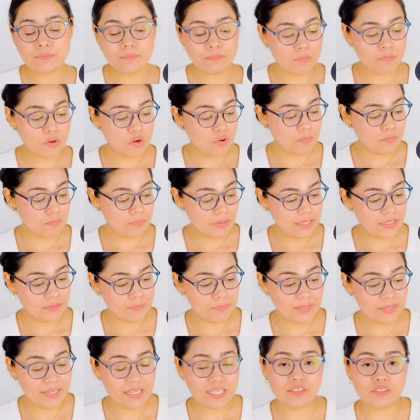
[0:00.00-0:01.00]
moment
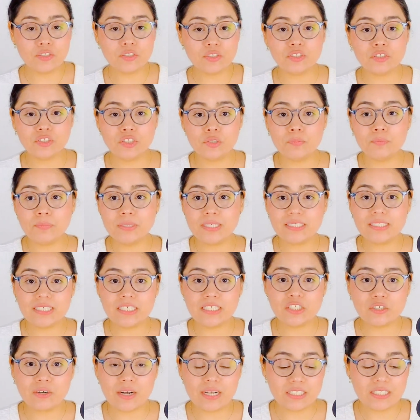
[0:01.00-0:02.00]
because you're too
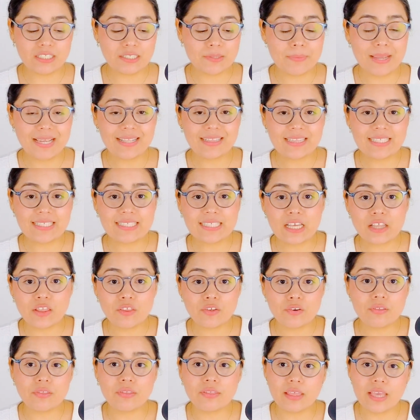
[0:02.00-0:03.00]
busy trying to make this
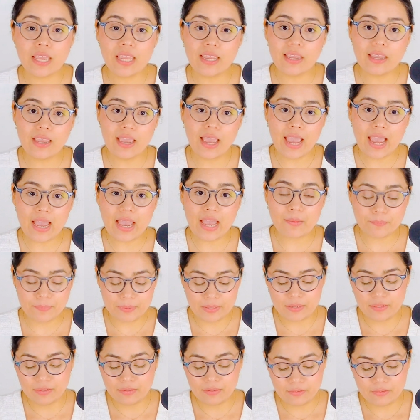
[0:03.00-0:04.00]
other thing
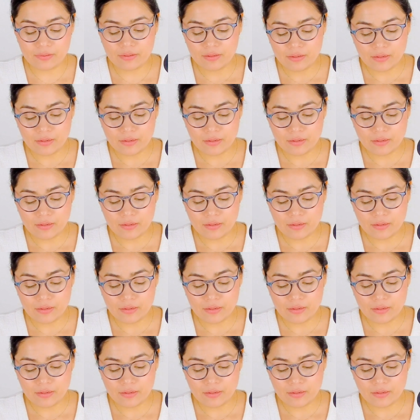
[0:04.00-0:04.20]
happen